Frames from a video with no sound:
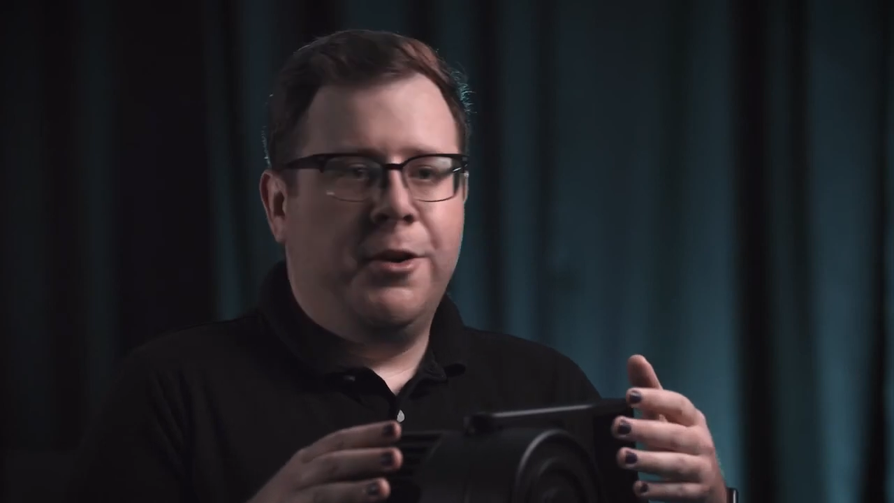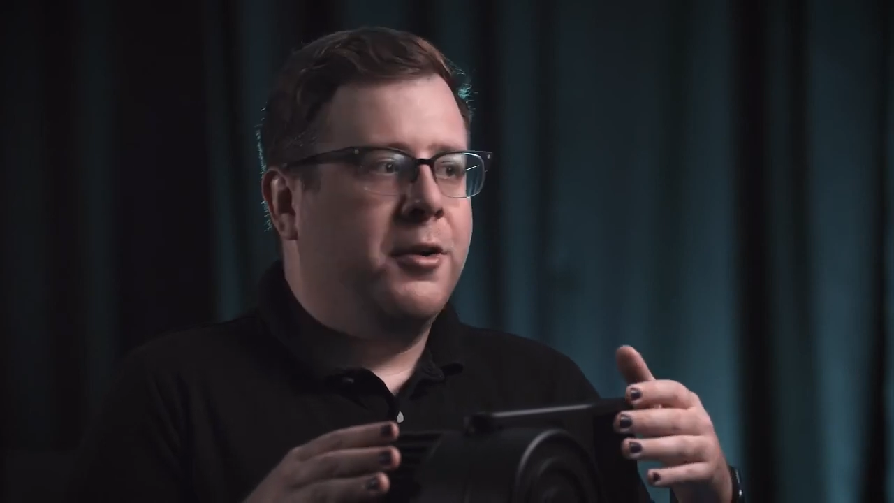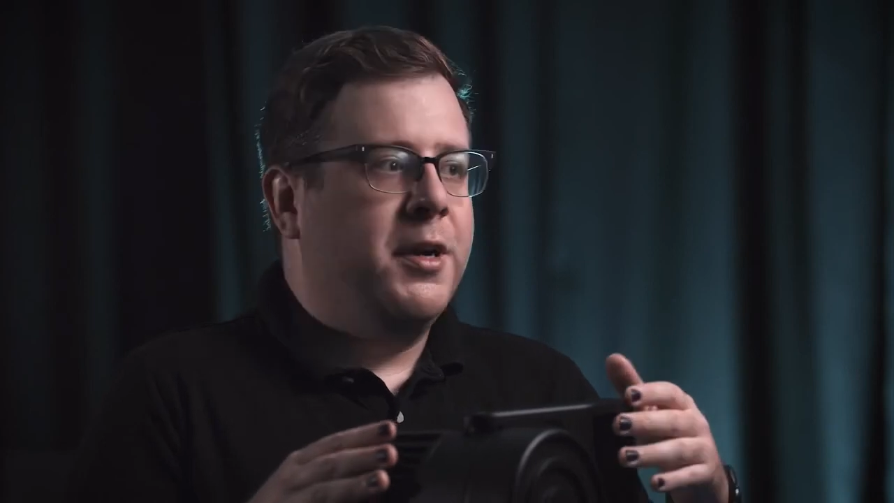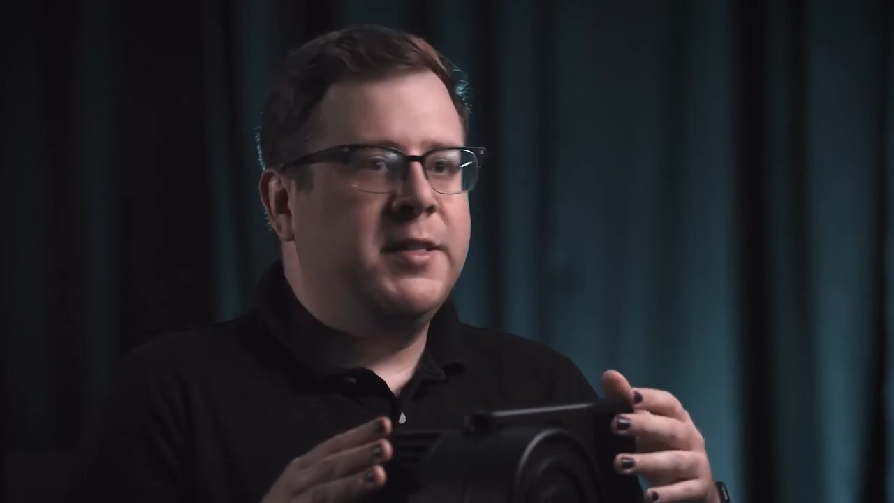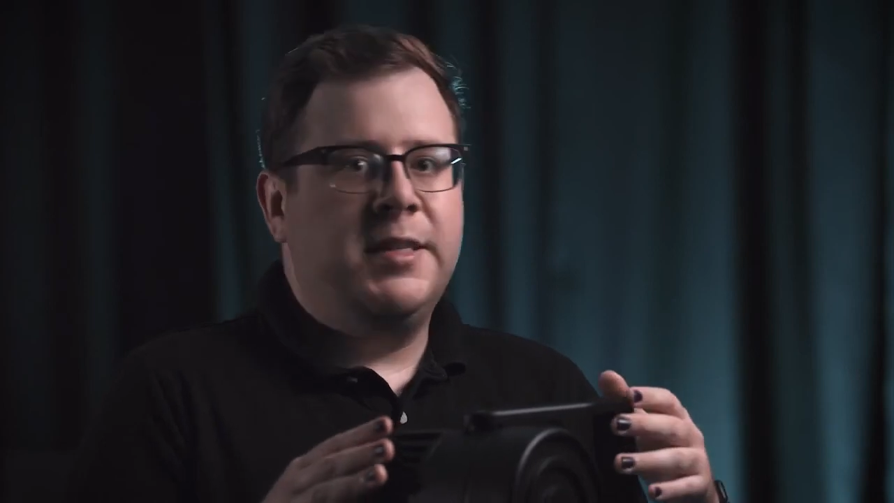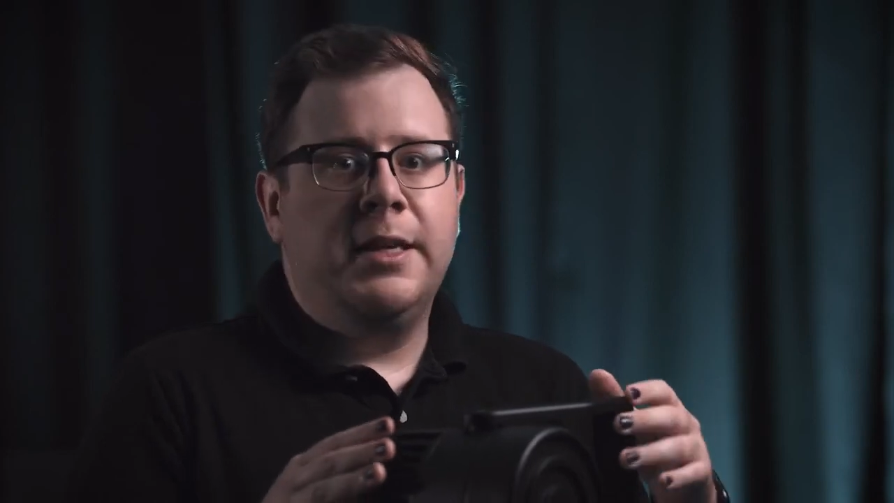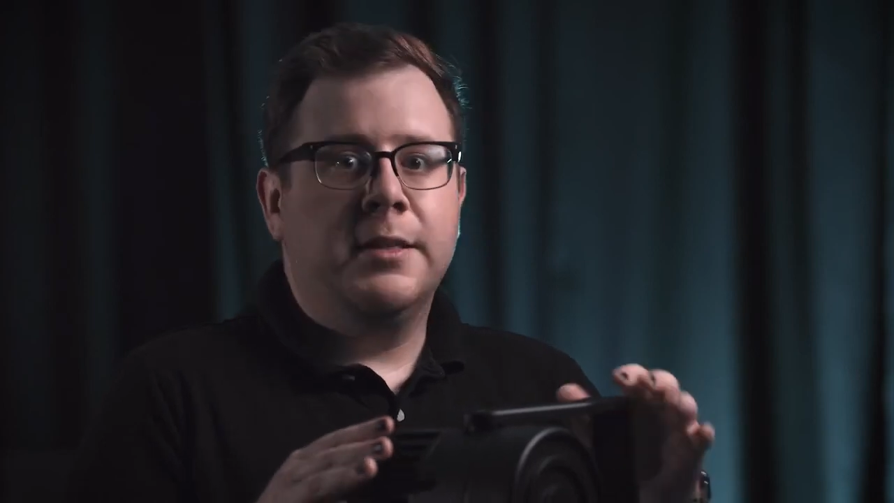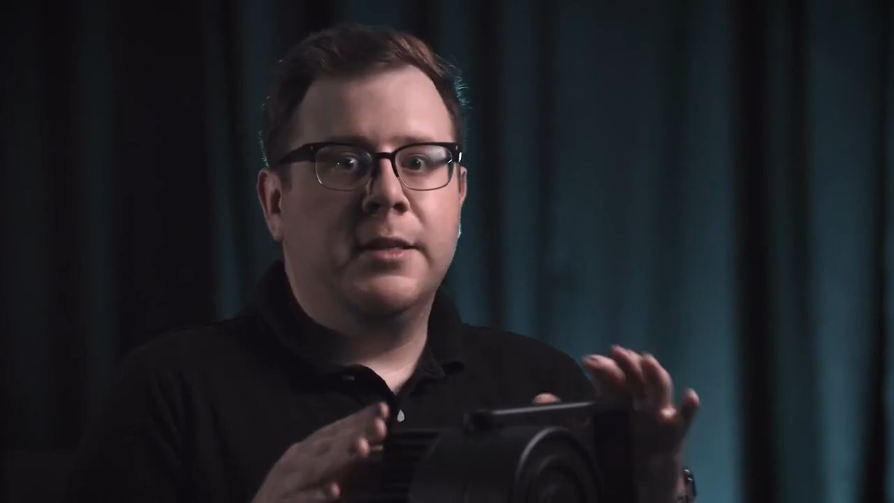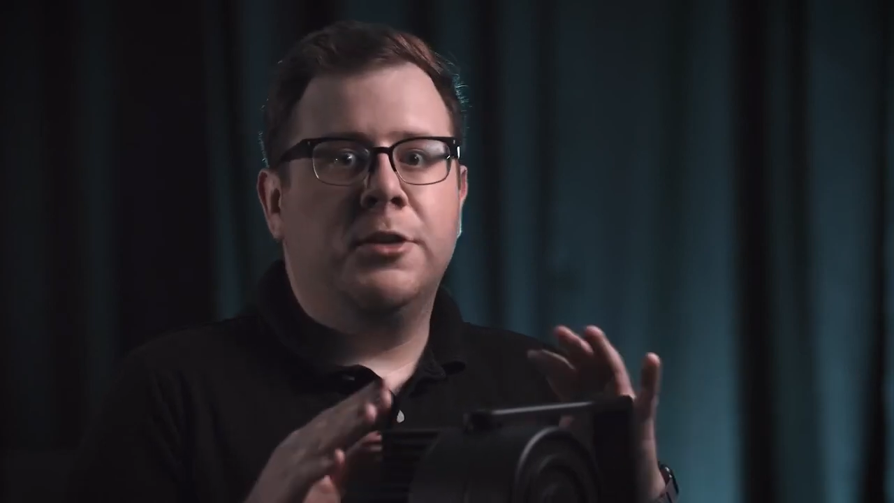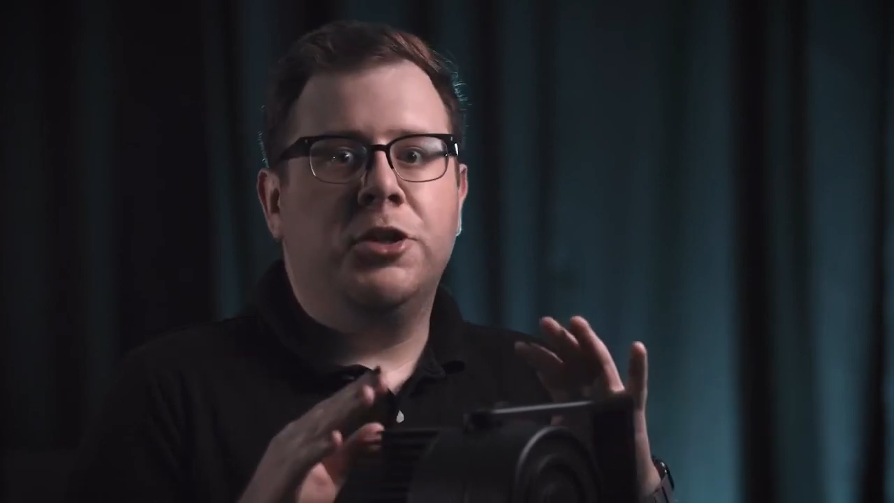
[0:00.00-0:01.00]
you're going to see
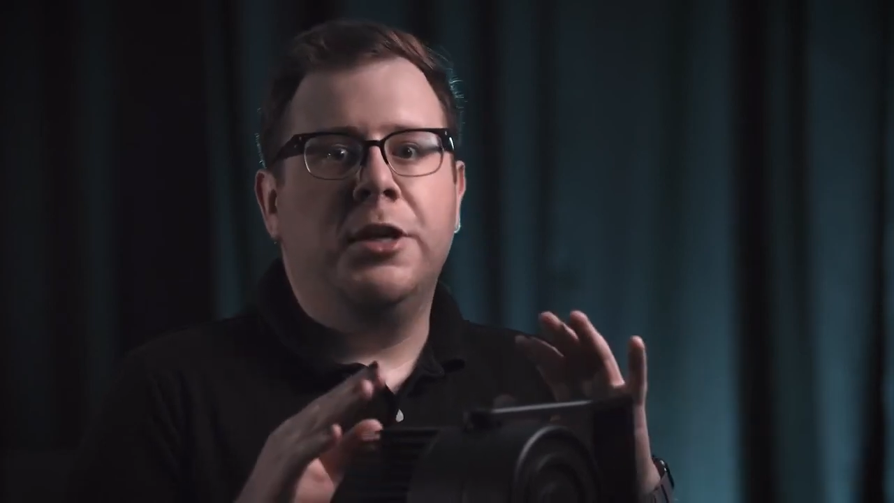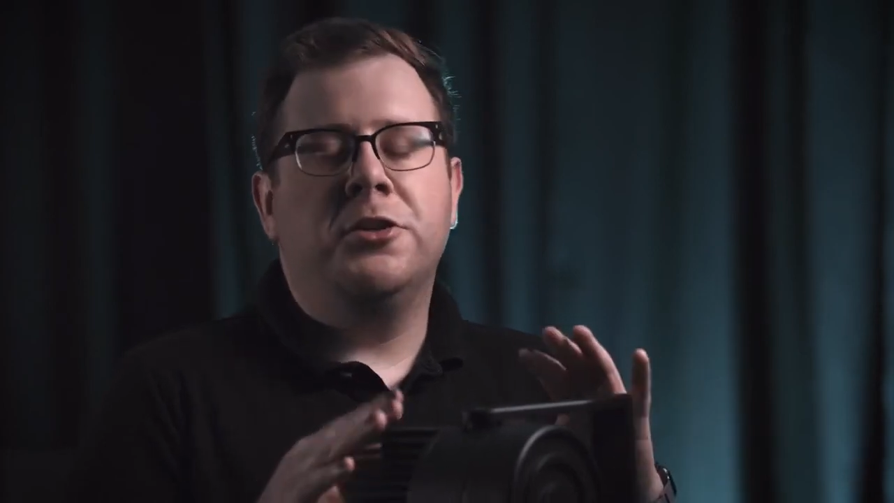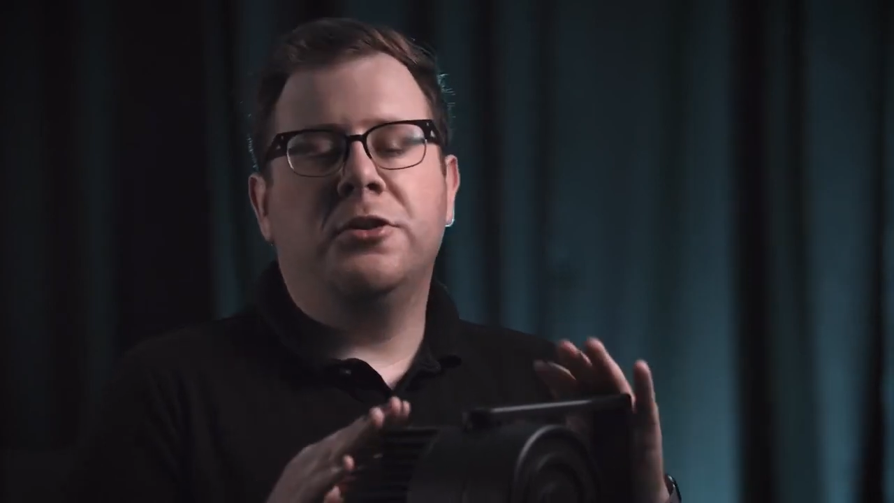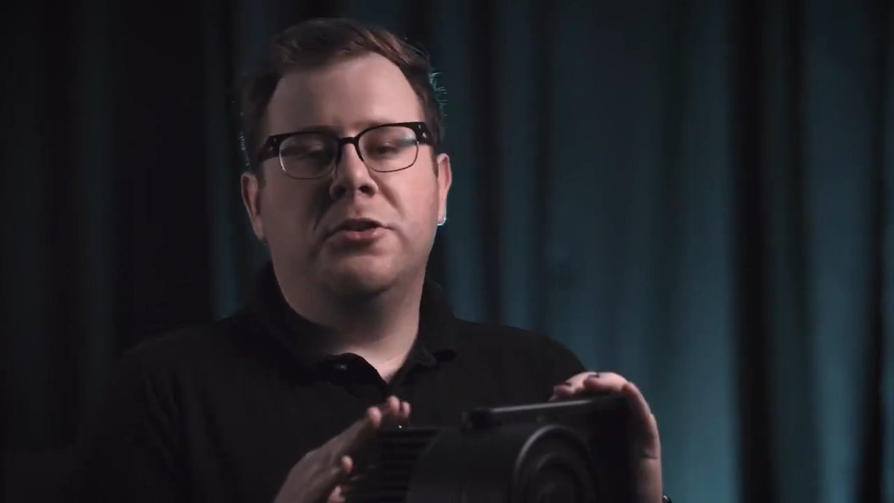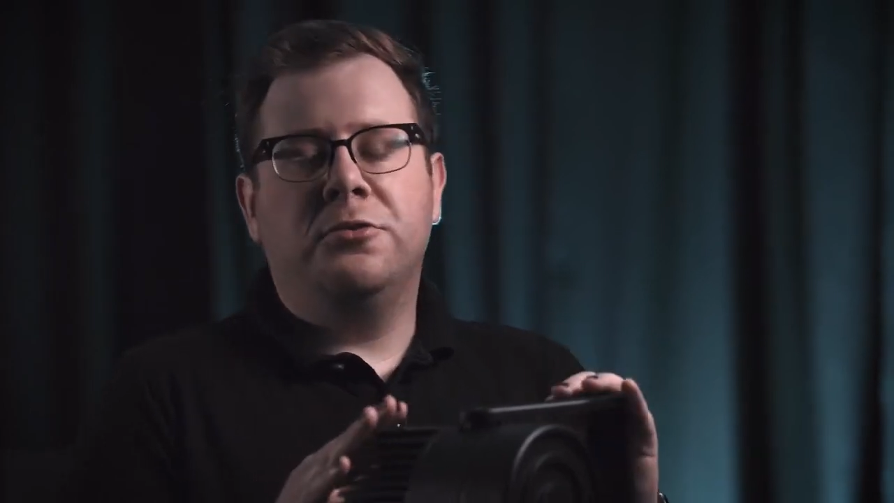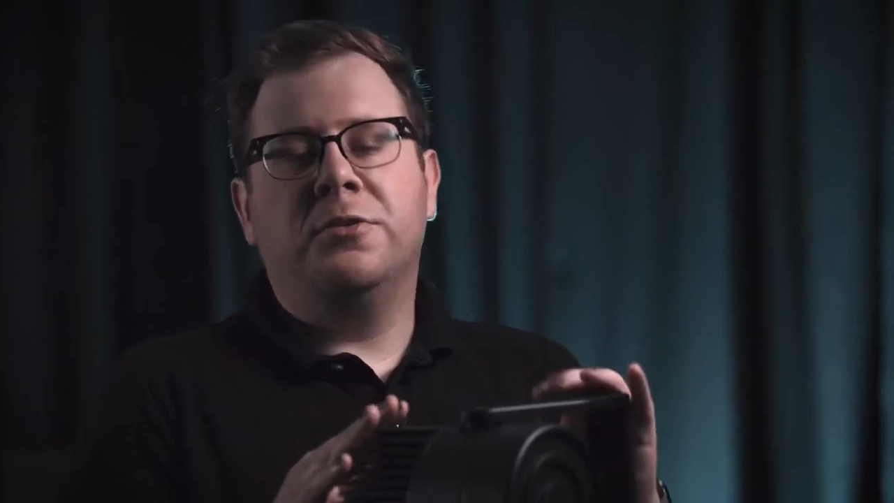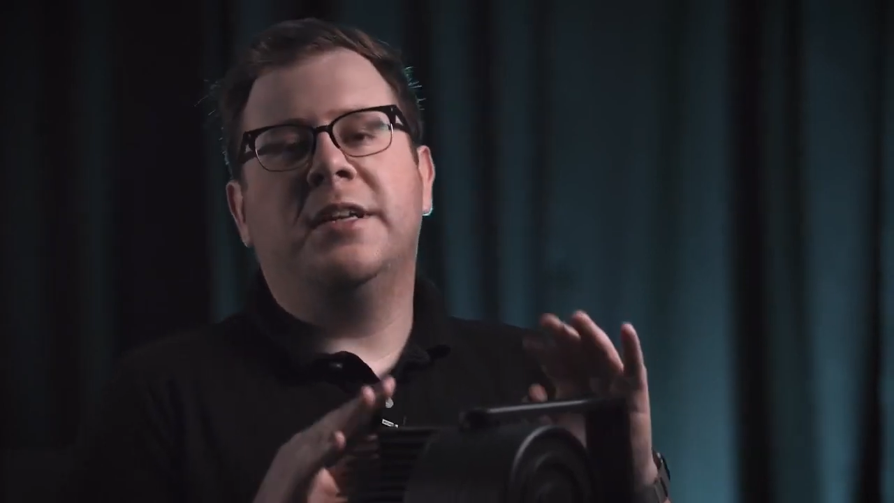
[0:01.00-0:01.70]
it's going to change into